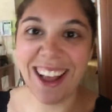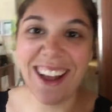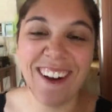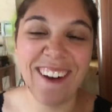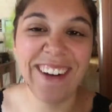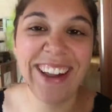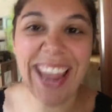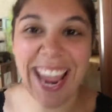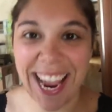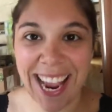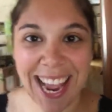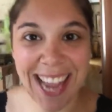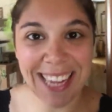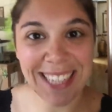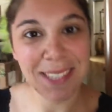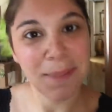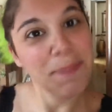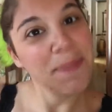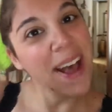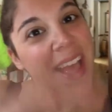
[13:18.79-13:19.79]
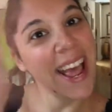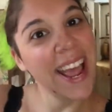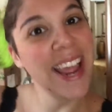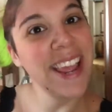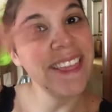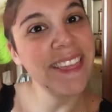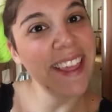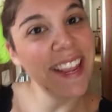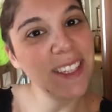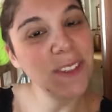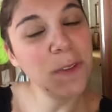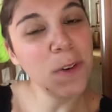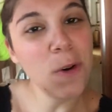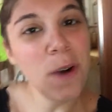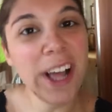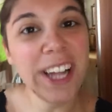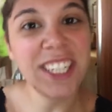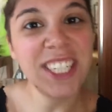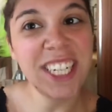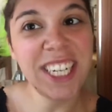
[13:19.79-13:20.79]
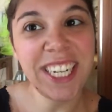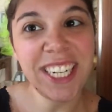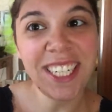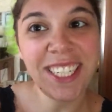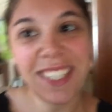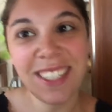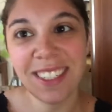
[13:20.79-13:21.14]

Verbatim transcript: Okay guys, bye. Thanks for watching.